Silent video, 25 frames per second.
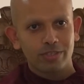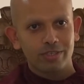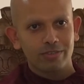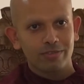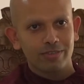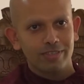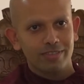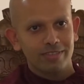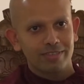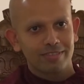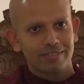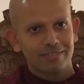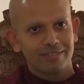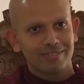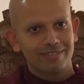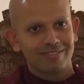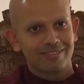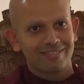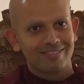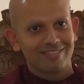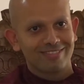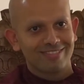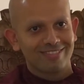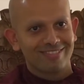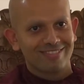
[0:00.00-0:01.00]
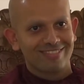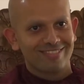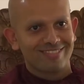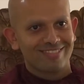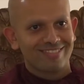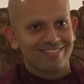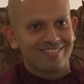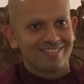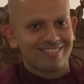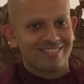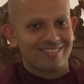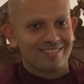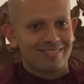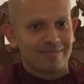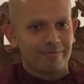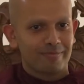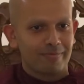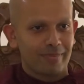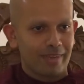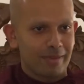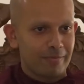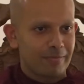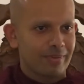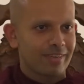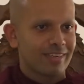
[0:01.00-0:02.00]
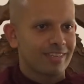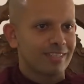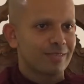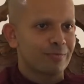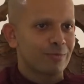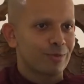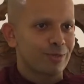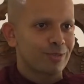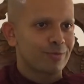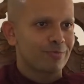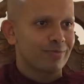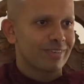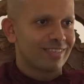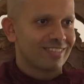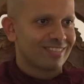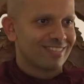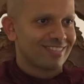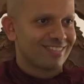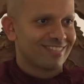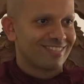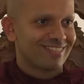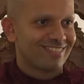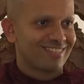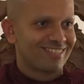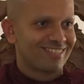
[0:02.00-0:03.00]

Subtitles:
children? My parents pushed me.